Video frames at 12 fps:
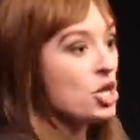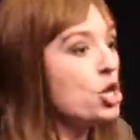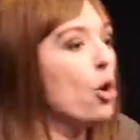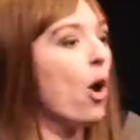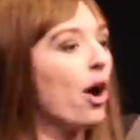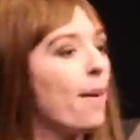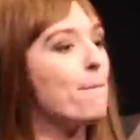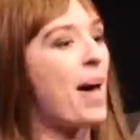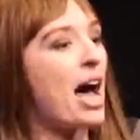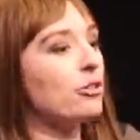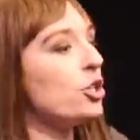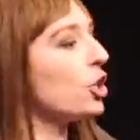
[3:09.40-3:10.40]
you are
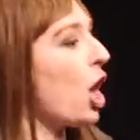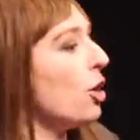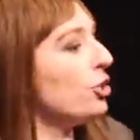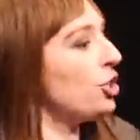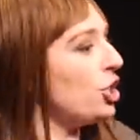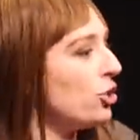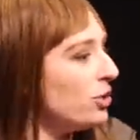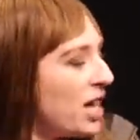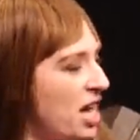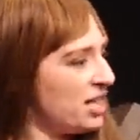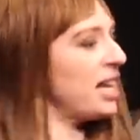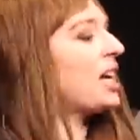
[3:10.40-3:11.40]
about to go shoot
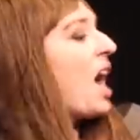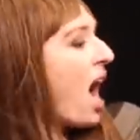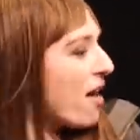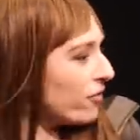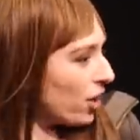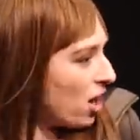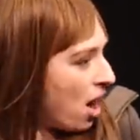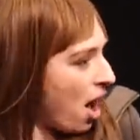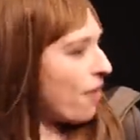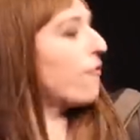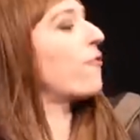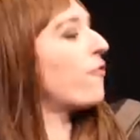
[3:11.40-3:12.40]
the cover
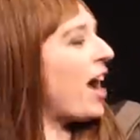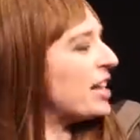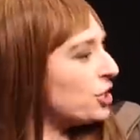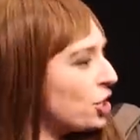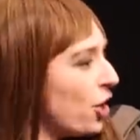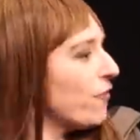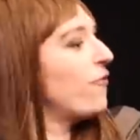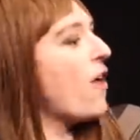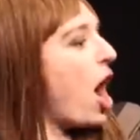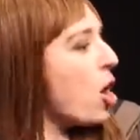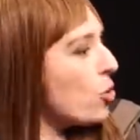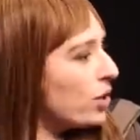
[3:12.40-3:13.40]
of French
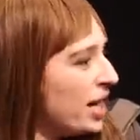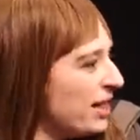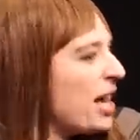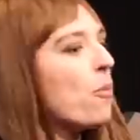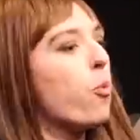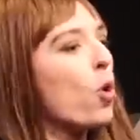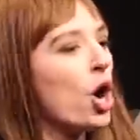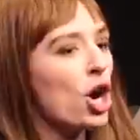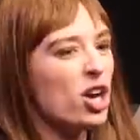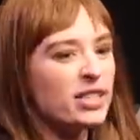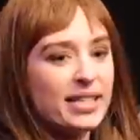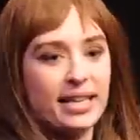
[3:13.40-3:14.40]
Vogue, the world
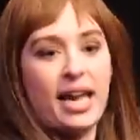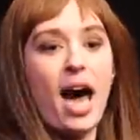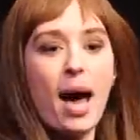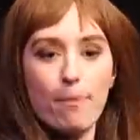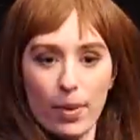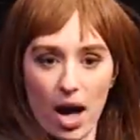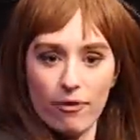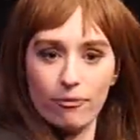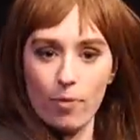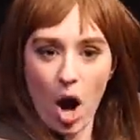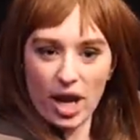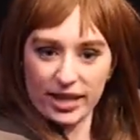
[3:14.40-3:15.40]

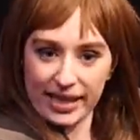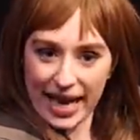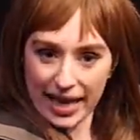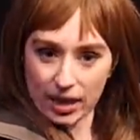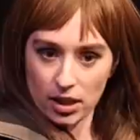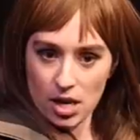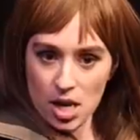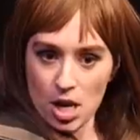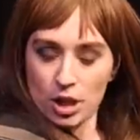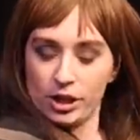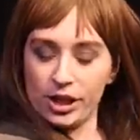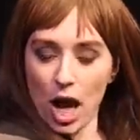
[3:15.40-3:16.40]
modeling.
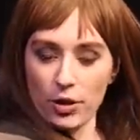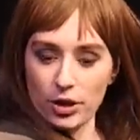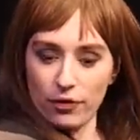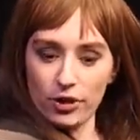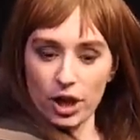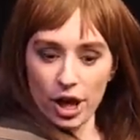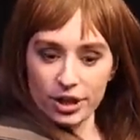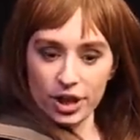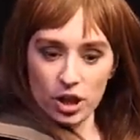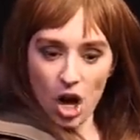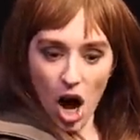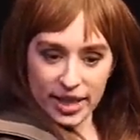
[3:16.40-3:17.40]
So you've learned
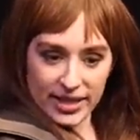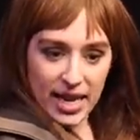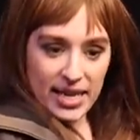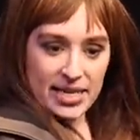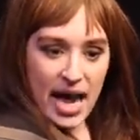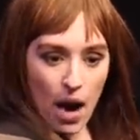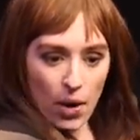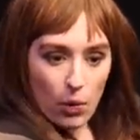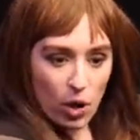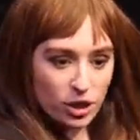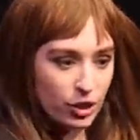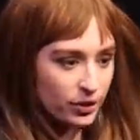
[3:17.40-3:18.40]
a lot. Now
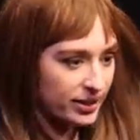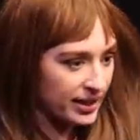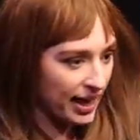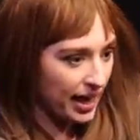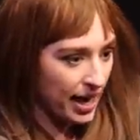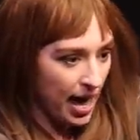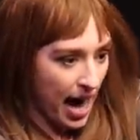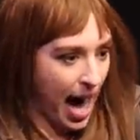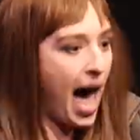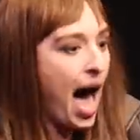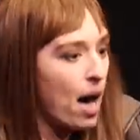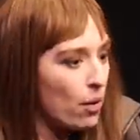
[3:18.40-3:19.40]
I want to see
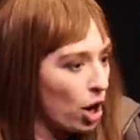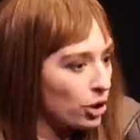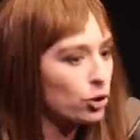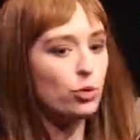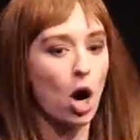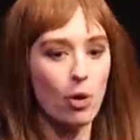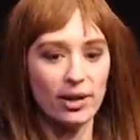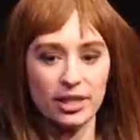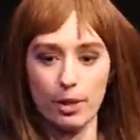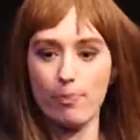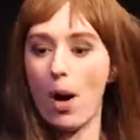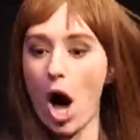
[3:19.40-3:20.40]
how are you going
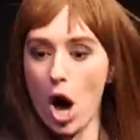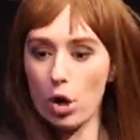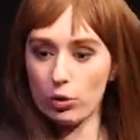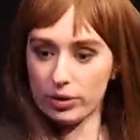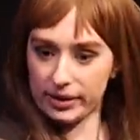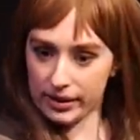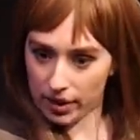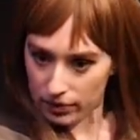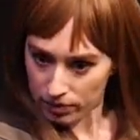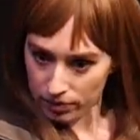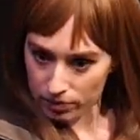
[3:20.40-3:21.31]
to pose.